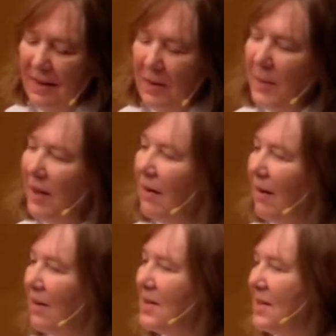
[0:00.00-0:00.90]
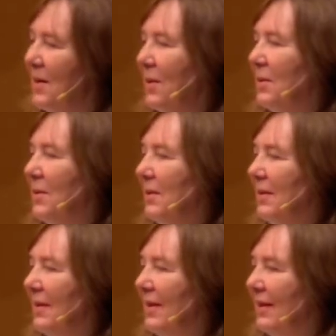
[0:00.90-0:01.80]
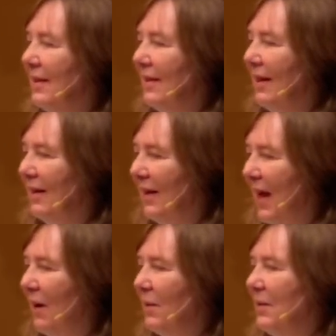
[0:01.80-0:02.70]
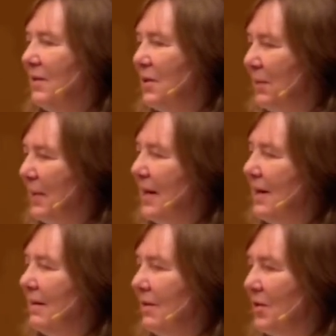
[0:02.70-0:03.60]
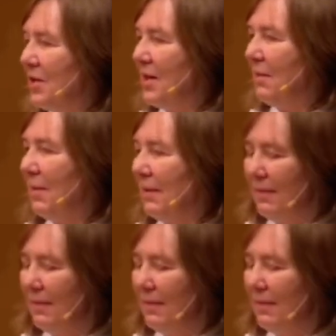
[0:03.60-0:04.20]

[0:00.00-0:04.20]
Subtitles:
we are also allowed to be sheep.